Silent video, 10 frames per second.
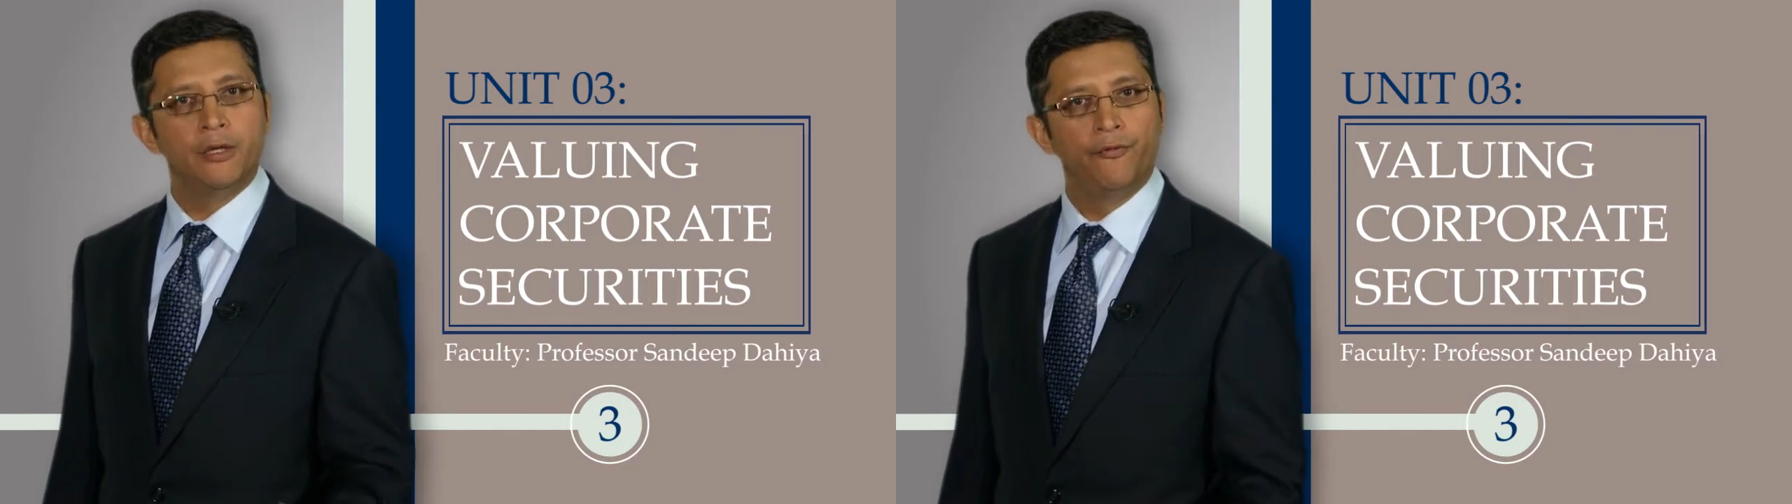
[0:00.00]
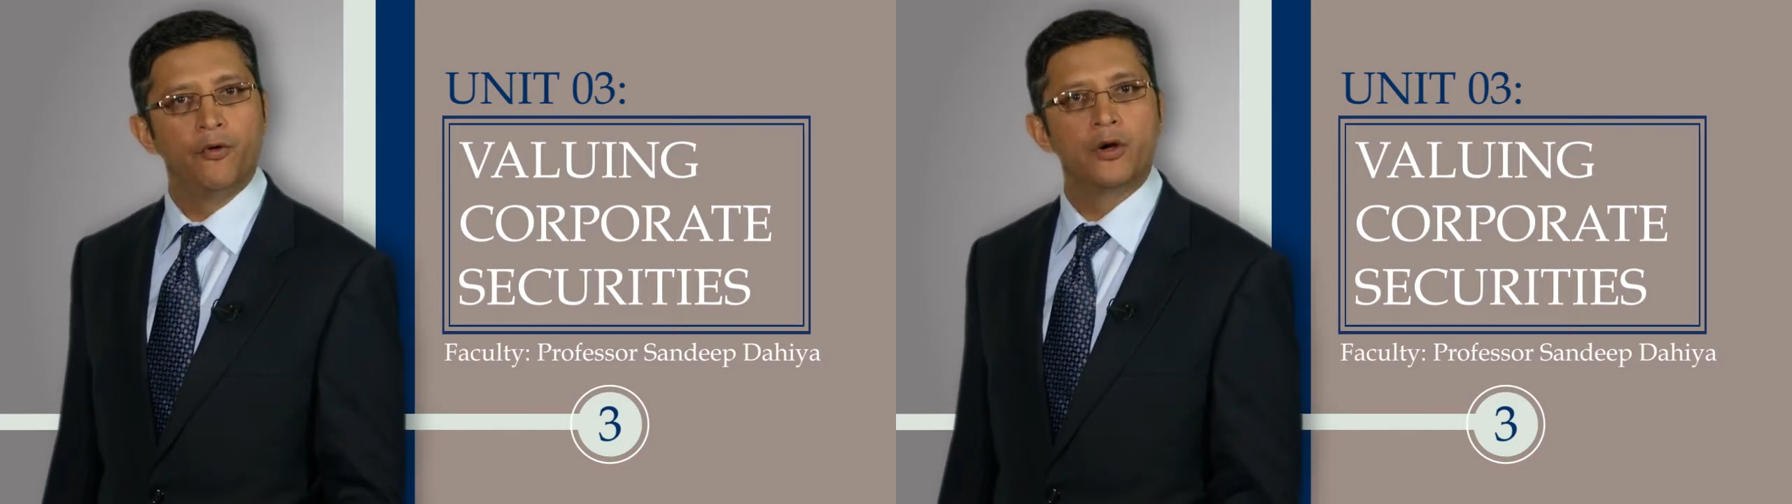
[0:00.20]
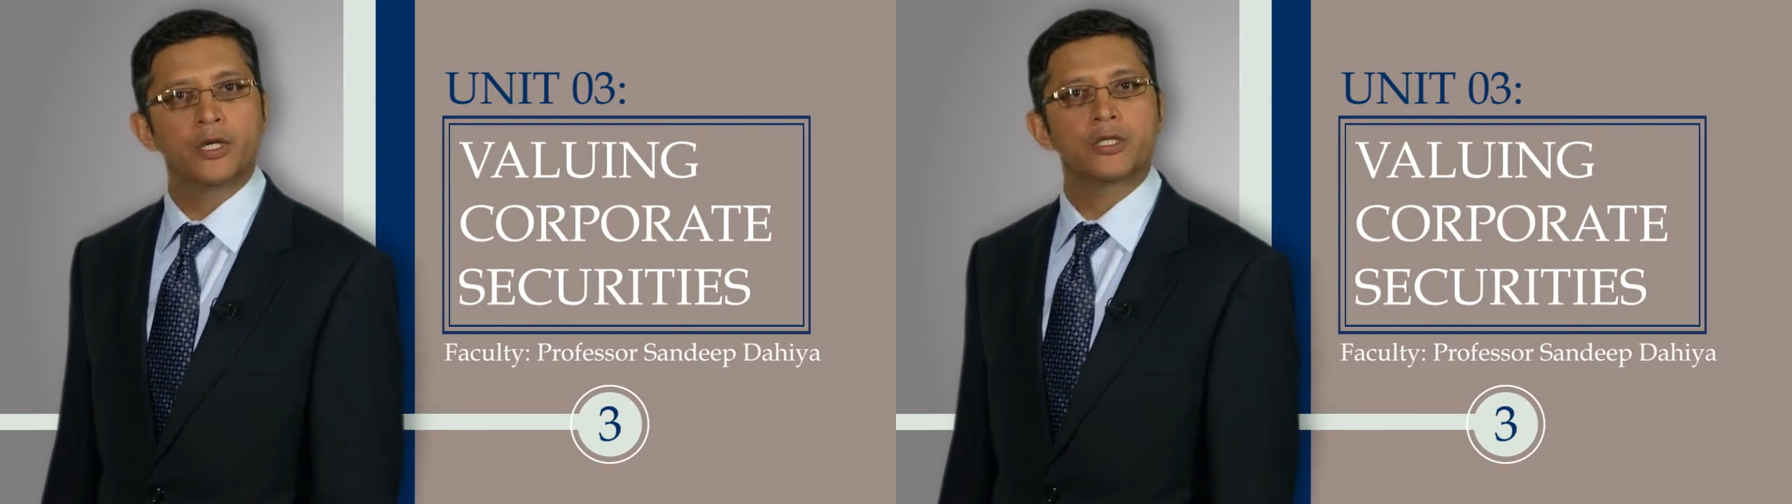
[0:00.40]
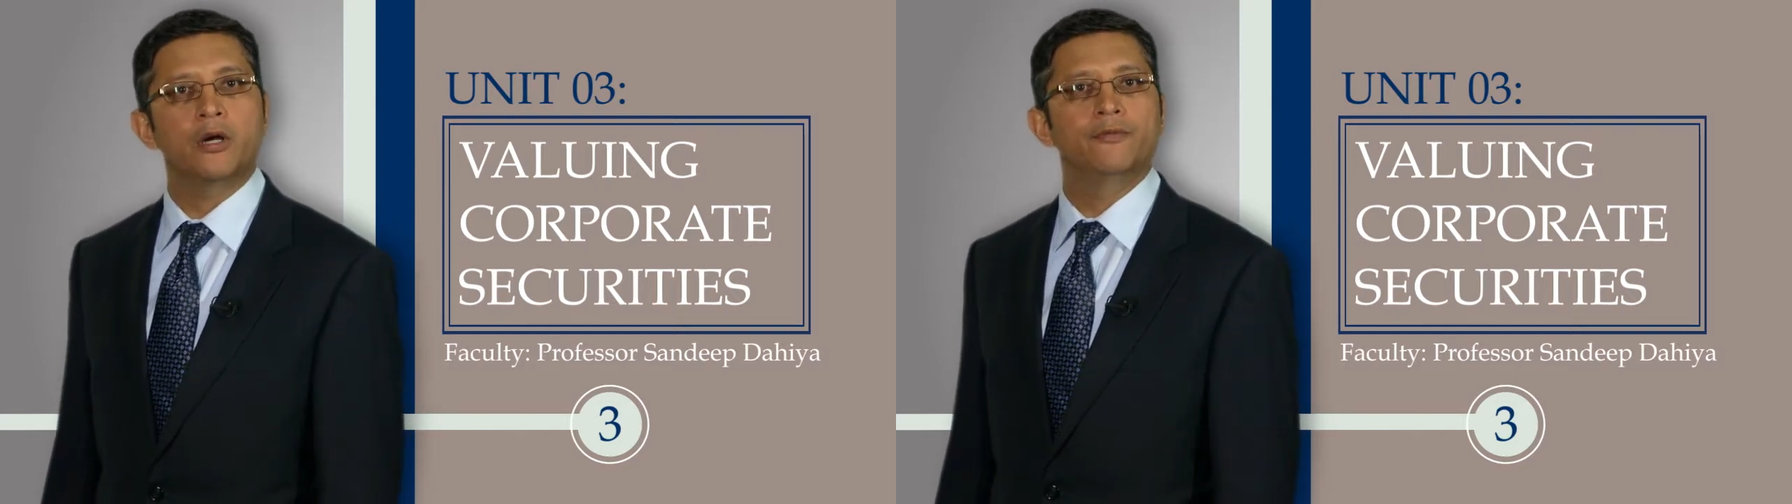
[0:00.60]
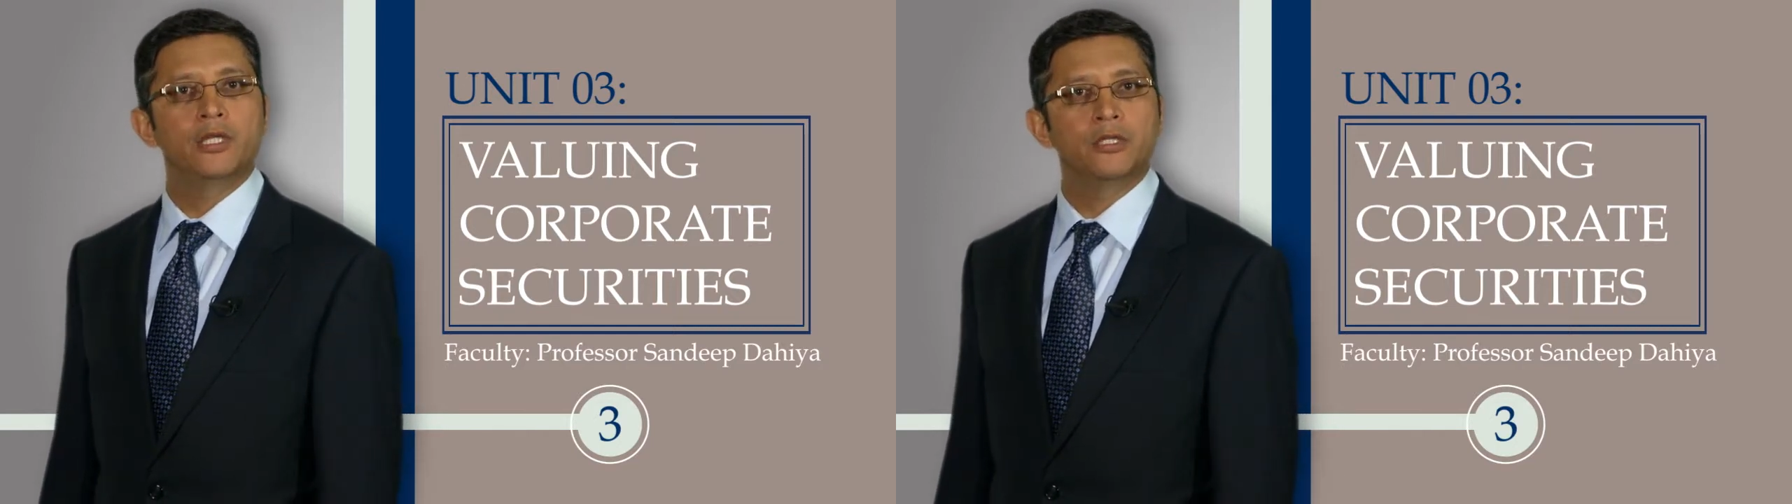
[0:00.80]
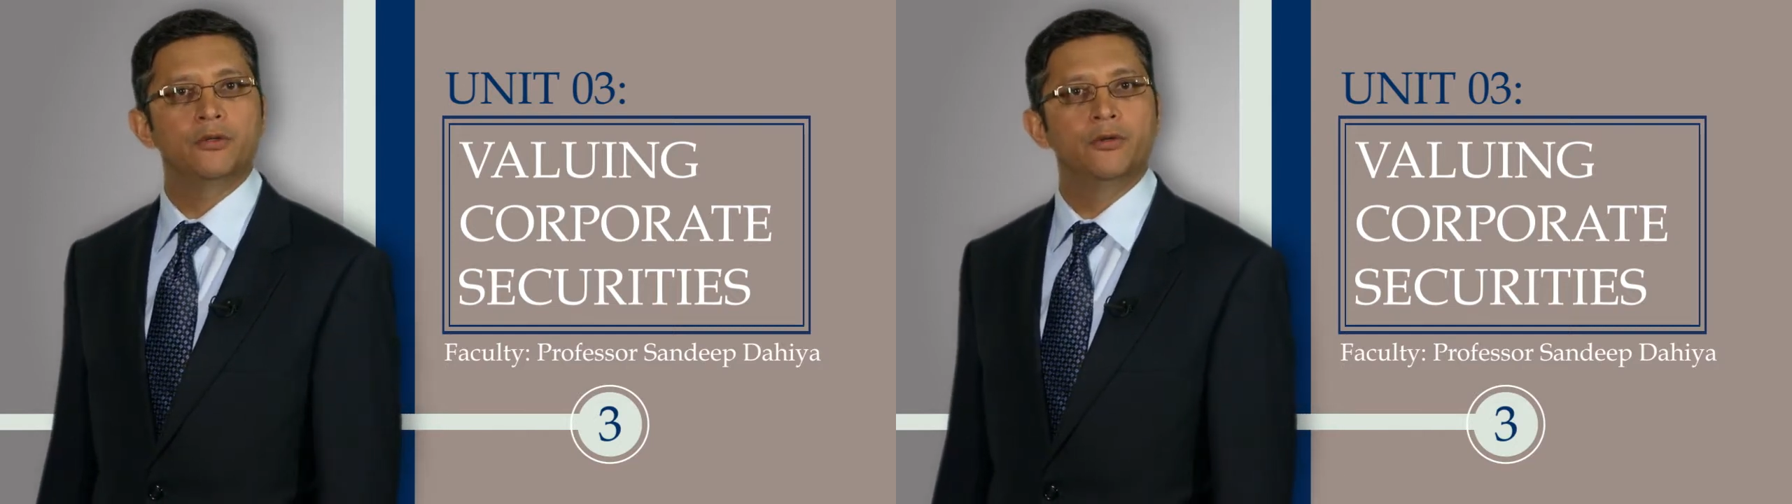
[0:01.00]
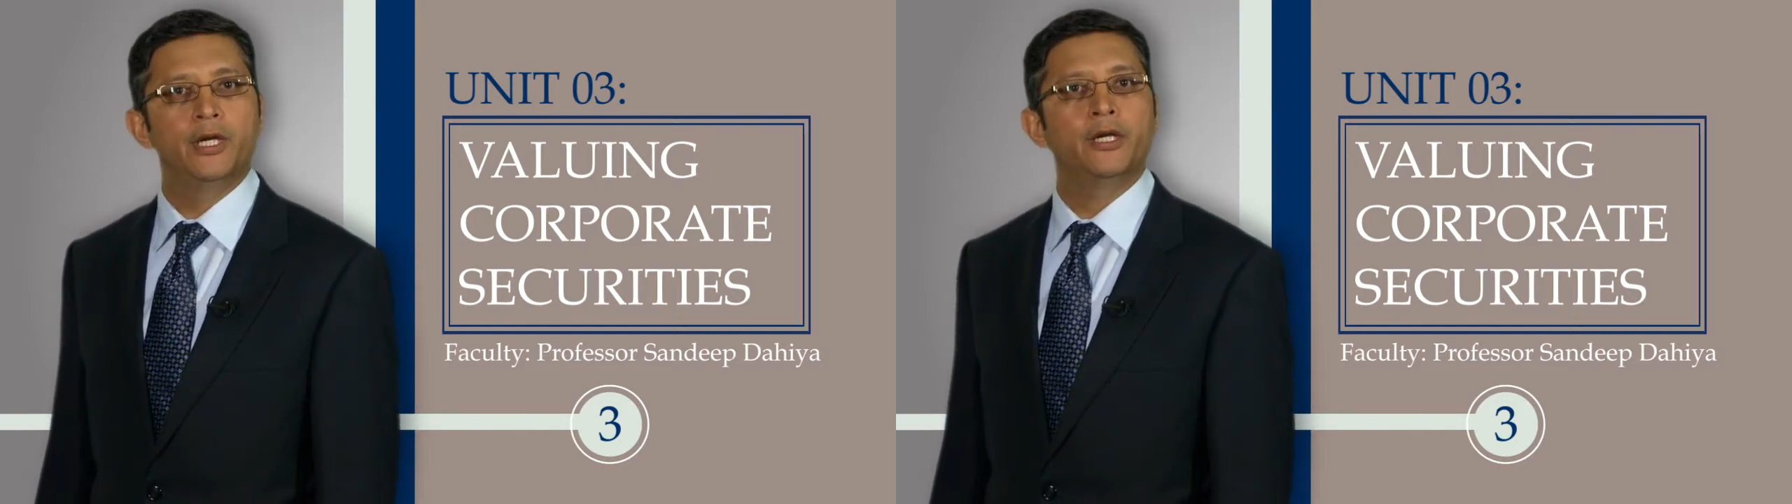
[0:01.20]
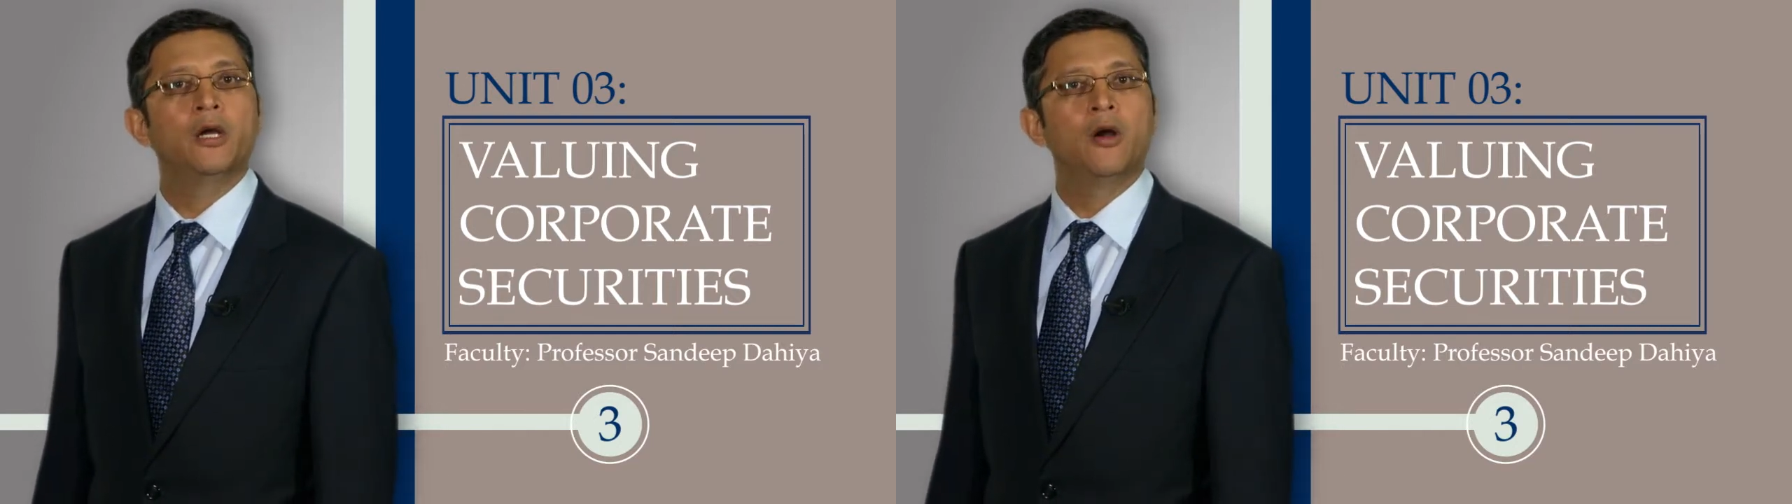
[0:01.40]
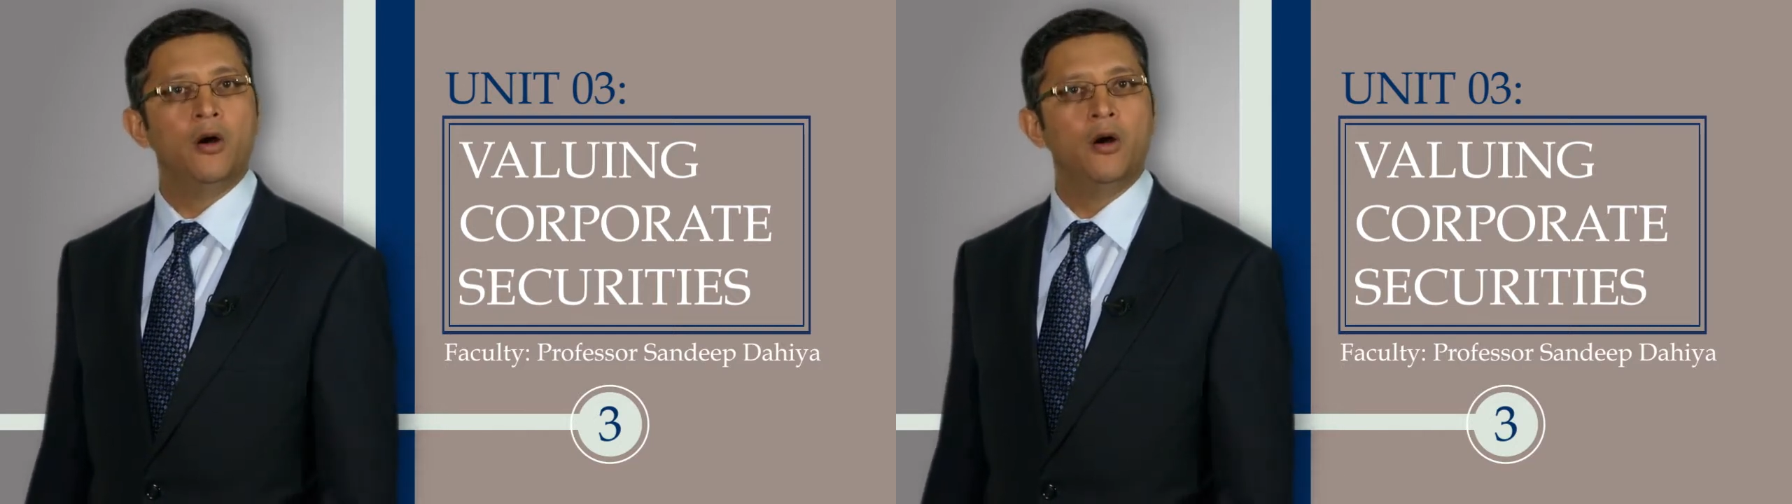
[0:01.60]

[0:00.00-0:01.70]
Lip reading: the focus of this unit